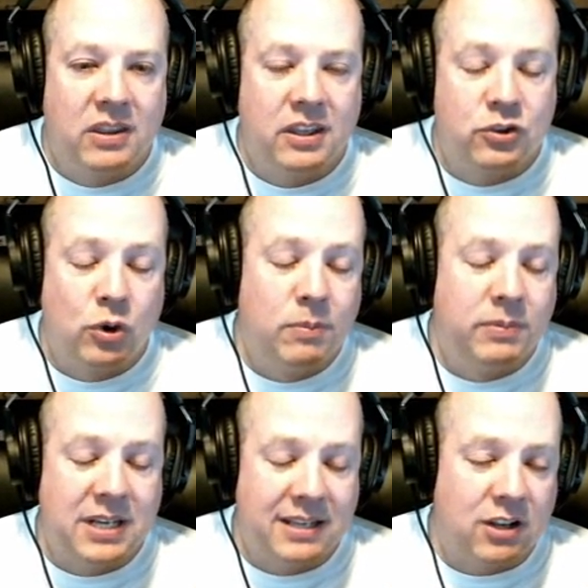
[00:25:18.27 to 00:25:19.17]
this room
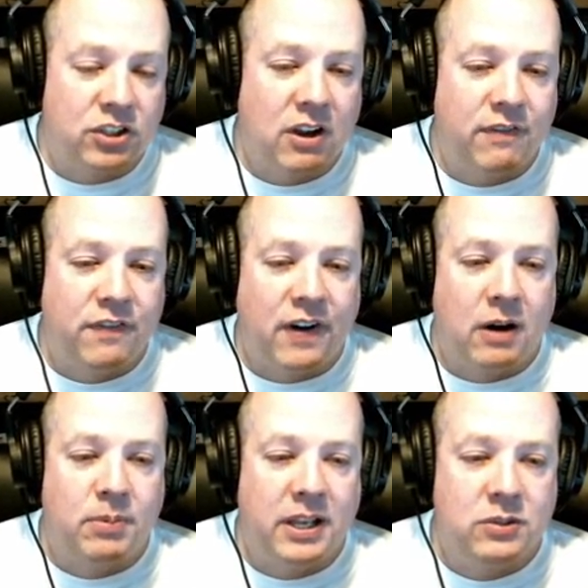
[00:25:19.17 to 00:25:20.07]
does also have a
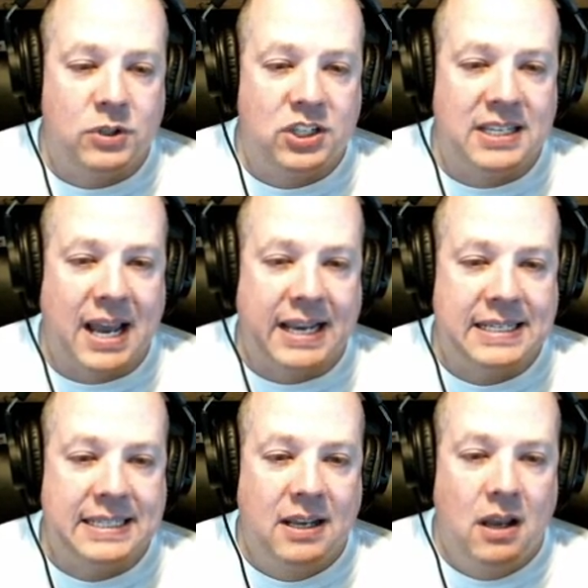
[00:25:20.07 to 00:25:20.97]
fireplace, which is nice.